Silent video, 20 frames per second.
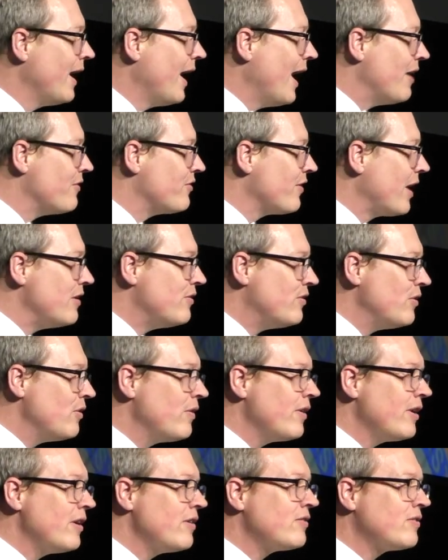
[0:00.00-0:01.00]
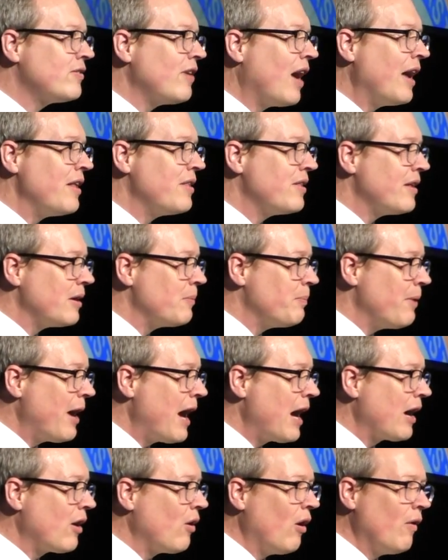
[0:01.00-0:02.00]
As I do this, I think
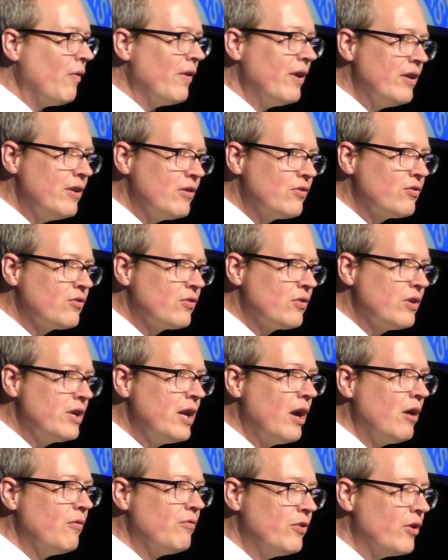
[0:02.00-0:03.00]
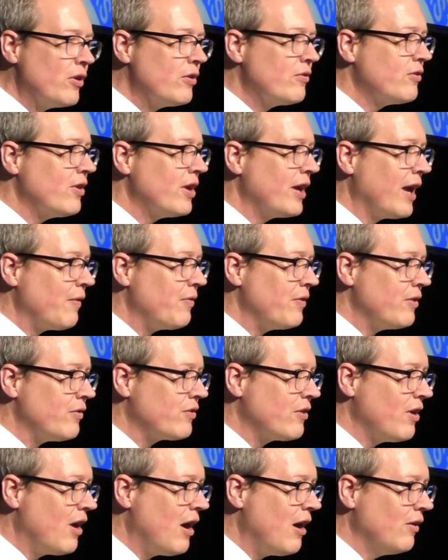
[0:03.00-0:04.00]
back on the history of nursing at
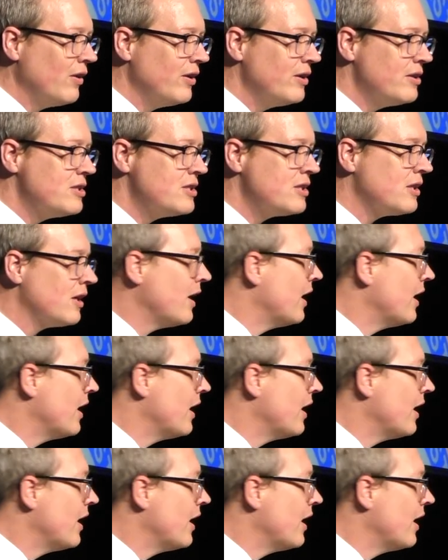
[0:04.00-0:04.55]
this college,